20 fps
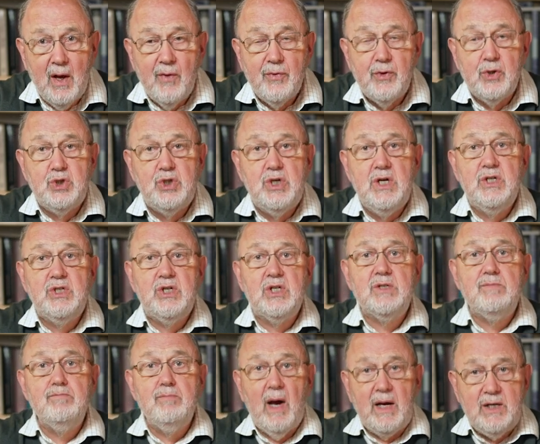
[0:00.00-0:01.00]
that
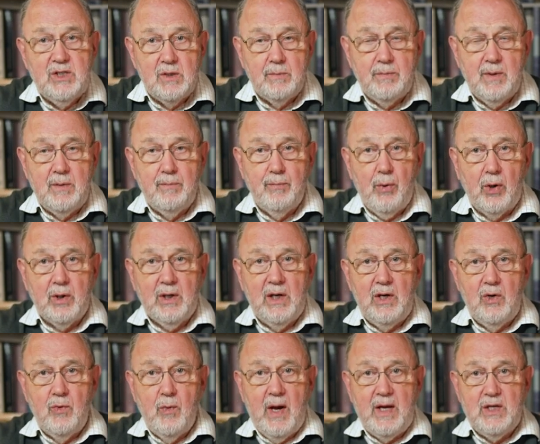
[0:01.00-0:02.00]
Jesus might have been
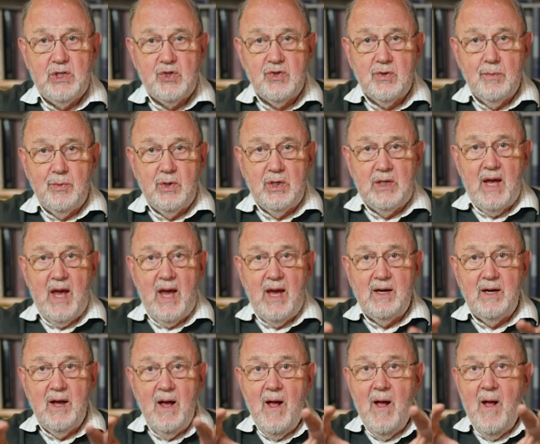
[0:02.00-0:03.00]
bodily raised from the dead.